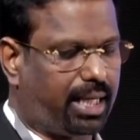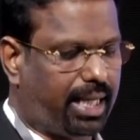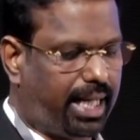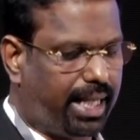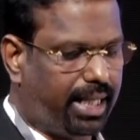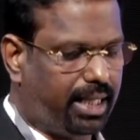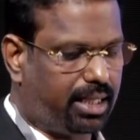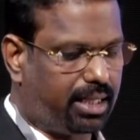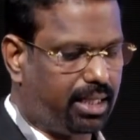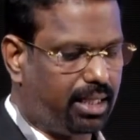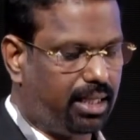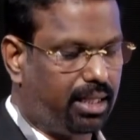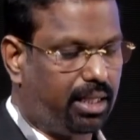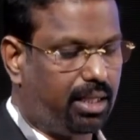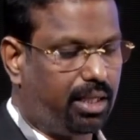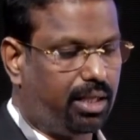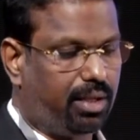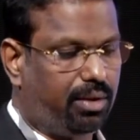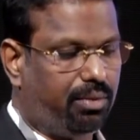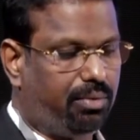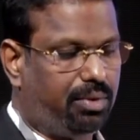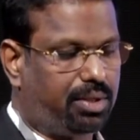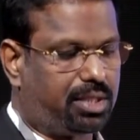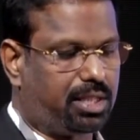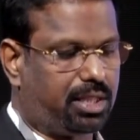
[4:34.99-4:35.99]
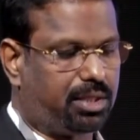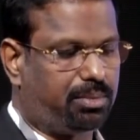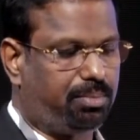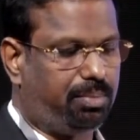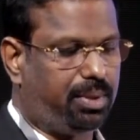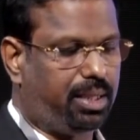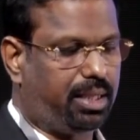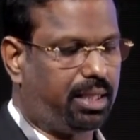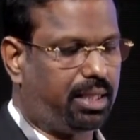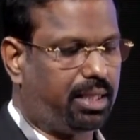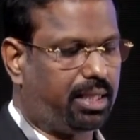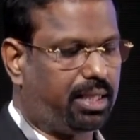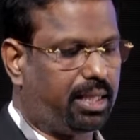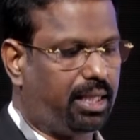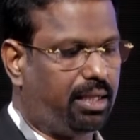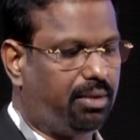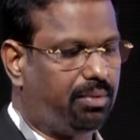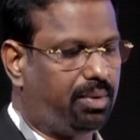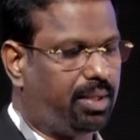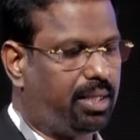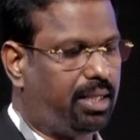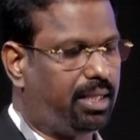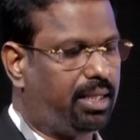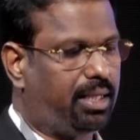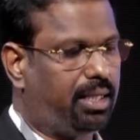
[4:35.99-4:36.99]
light, which is being
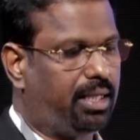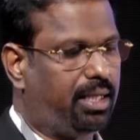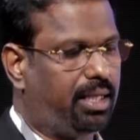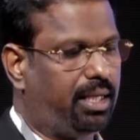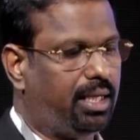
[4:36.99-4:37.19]
delivered.